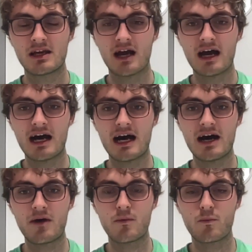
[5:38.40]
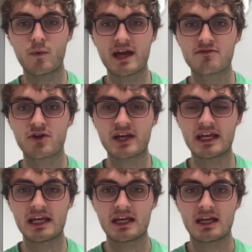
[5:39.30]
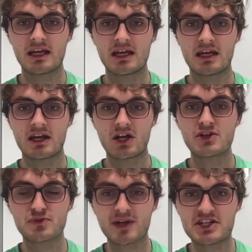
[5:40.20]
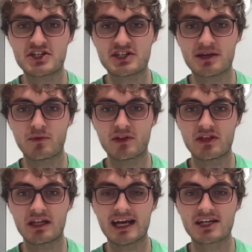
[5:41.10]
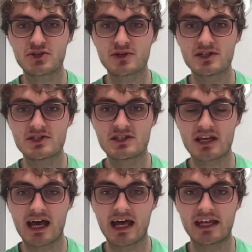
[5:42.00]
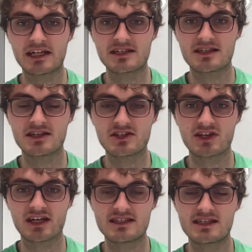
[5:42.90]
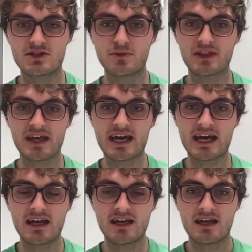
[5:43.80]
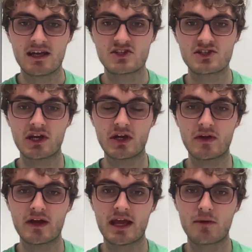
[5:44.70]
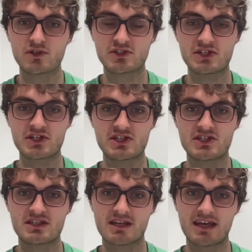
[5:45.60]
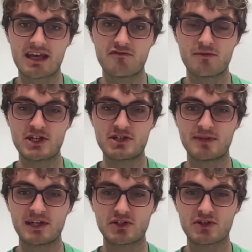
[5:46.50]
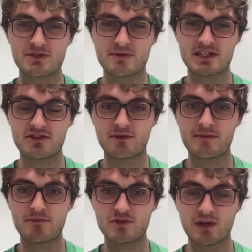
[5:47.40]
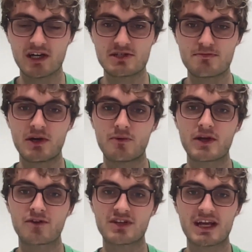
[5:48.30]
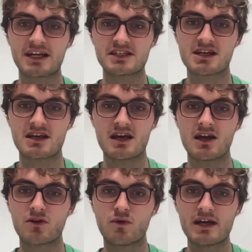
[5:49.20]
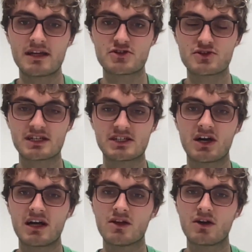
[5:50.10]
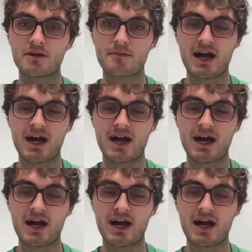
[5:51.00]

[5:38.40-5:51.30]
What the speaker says: had a very close relationship with the lecturers and the scientists that were there. So it wasn't just information being transmitted from them to us, but we often had quite an interesting dialogue